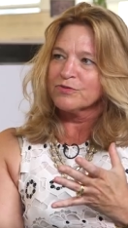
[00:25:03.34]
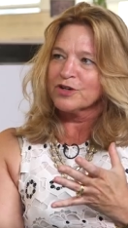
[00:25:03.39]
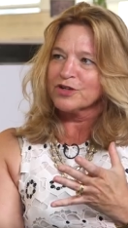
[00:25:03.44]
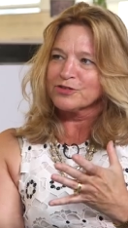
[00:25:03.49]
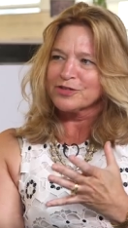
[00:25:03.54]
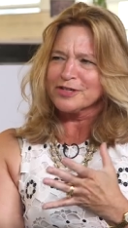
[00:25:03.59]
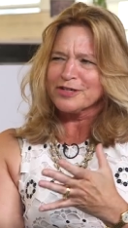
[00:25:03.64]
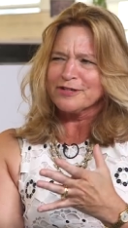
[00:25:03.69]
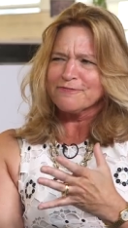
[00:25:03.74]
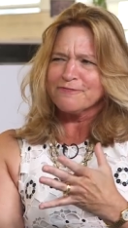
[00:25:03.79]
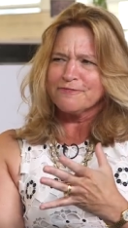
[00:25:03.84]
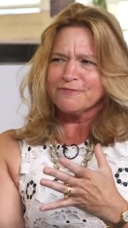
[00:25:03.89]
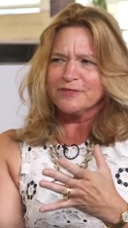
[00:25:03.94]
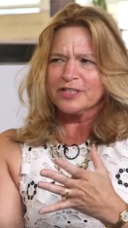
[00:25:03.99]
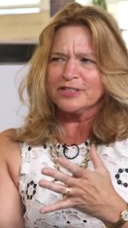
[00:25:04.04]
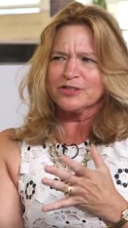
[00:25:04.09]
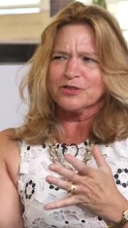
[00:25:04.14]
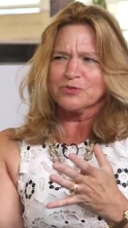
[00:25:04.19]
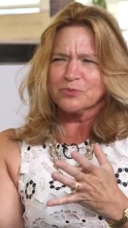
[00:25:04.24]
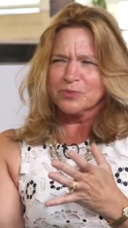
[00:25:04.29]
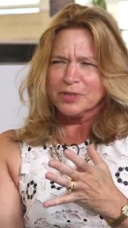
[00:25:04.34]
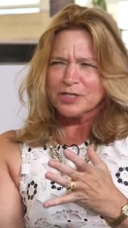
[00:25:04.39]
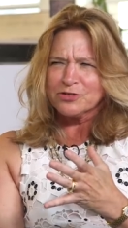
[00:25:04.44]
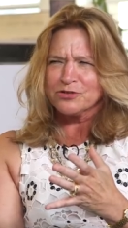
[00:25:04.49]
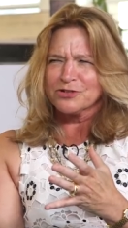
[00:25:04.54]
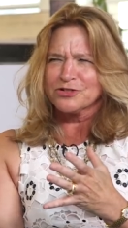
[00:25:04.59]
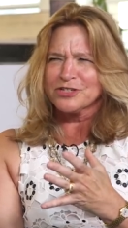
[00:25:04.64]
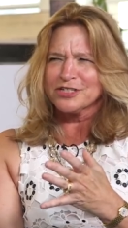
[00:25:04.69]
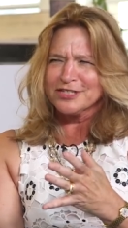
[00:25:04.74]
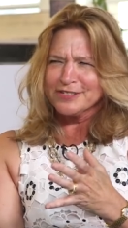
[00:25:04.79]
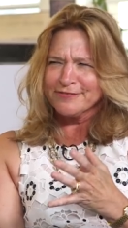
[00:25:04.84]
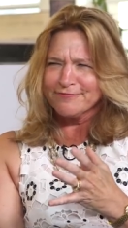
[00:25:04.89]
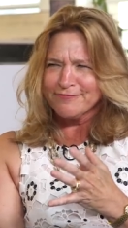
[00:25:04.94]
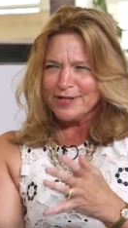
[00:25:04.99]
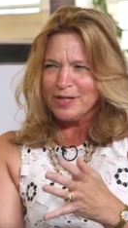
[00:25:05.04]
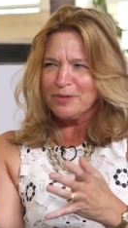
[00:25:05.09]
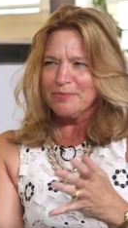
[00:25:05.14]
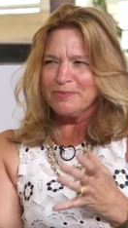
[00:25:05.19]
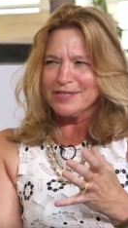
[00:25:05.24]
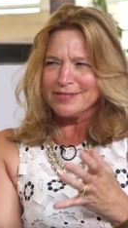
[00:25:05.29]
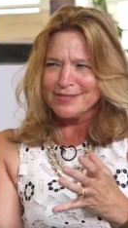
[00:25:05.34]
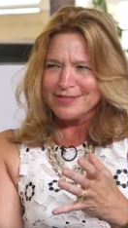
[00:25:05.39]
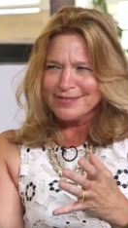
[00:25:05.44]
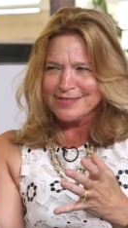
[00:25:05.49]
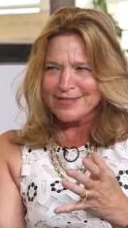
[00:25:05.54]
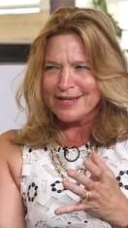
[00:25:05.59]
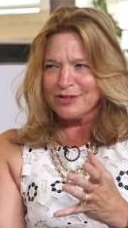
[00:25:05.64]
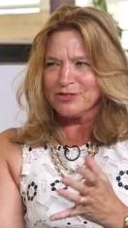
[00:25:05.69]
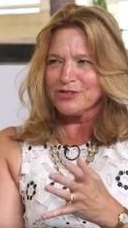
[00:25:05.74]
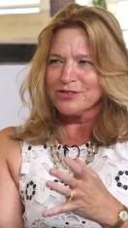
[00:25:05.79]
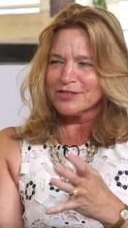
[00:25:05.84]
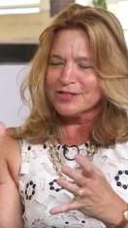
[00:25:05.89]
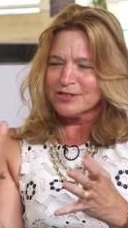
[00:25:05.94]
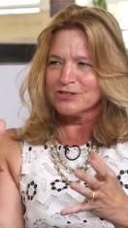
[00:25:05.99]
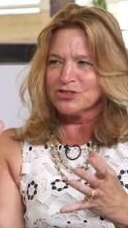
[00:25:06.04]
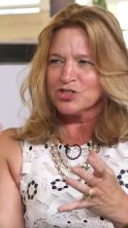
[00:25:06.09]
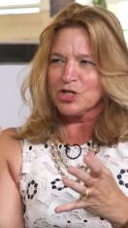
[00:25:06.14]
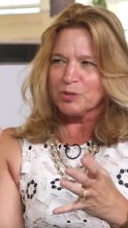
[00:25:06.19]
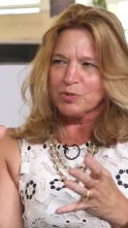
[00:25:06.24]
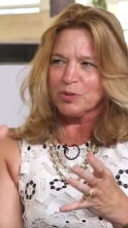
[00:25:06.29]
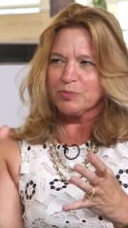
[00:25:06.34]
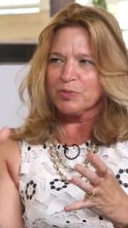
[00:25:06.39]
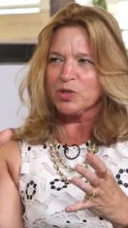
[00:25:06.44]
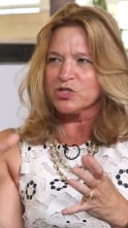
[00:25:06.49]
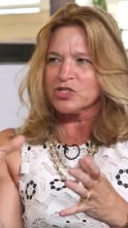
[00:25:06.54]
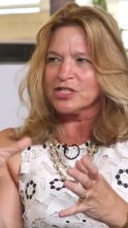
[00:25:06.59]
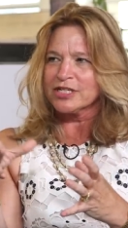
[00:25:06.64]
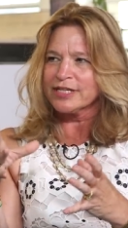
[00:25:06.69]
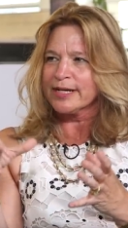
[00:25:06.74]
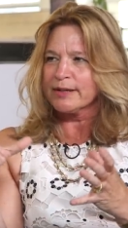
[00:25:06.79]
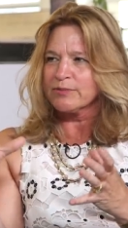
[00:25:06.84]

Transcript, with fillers: federally funded research and development center, the Jet Propulsion